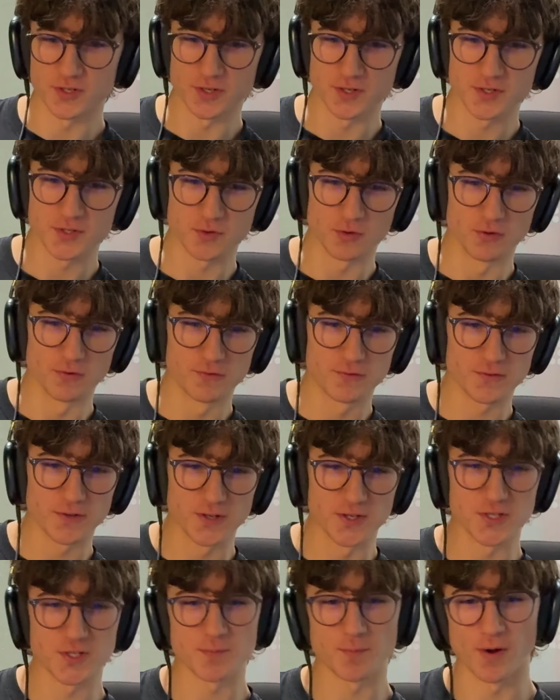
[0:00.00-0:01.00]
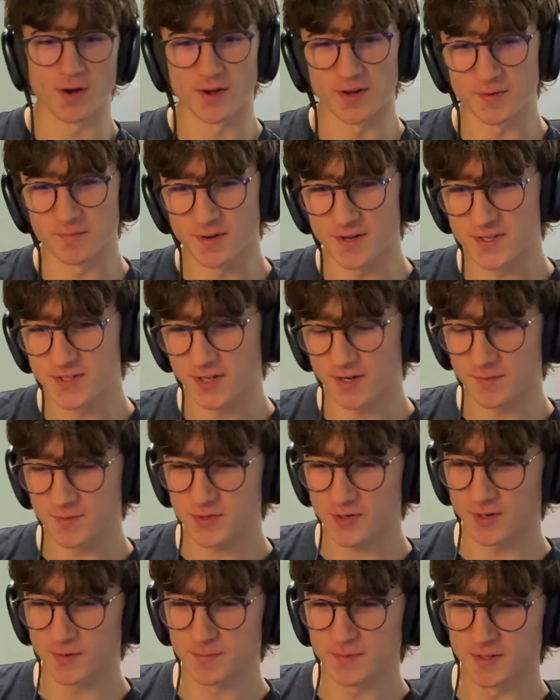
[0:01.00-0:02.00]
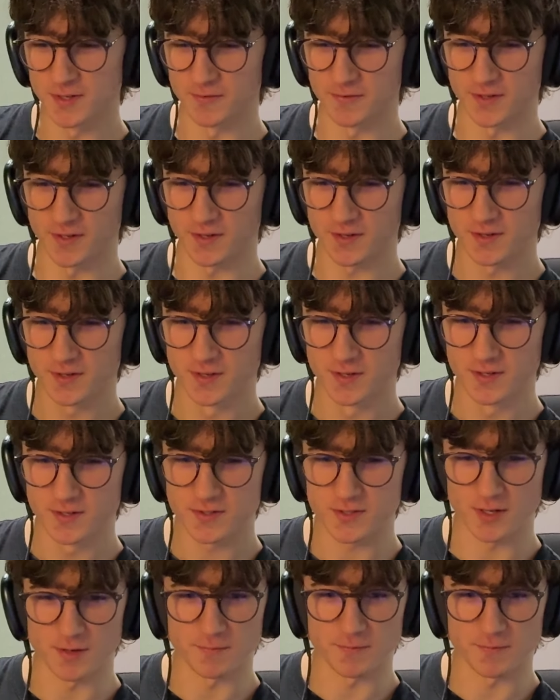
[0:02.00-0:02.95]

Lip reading: are sort of inspired by TypeScript. I think type